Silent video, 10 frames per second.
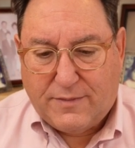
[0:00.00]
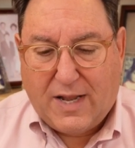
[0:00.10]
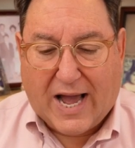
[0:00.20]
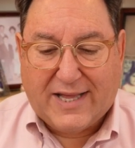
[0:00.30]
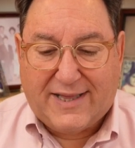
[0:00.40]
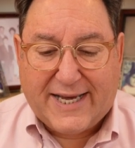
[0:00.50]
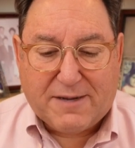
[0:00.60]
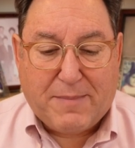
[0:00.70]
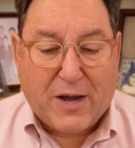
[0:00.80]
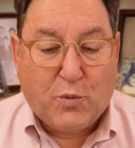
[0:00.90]
I lick
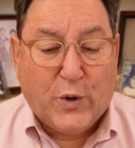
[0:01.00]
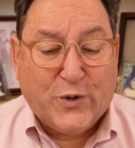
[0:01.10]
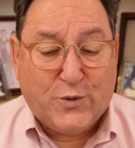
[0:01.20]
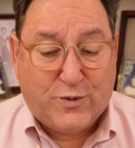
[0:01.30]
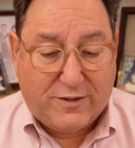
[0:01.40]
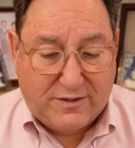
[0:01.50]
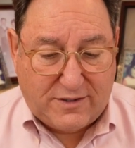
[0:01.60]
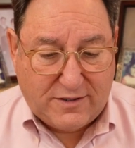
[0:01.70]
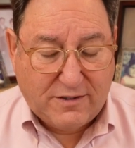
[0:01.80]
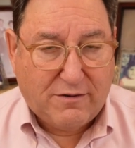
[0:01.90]
my
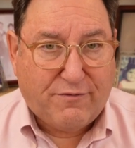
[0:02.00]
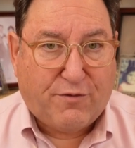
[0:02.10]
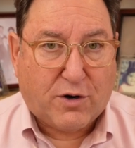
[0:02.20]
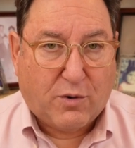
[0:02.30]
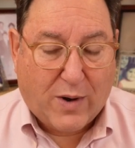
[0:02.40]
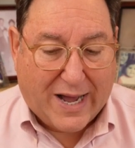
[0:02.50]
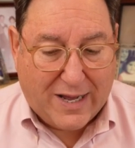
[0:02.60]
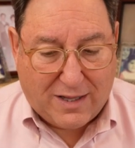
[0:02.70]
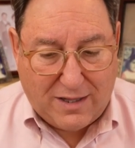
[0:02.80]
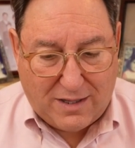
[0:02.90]
wounds for a
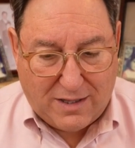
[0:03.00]
while.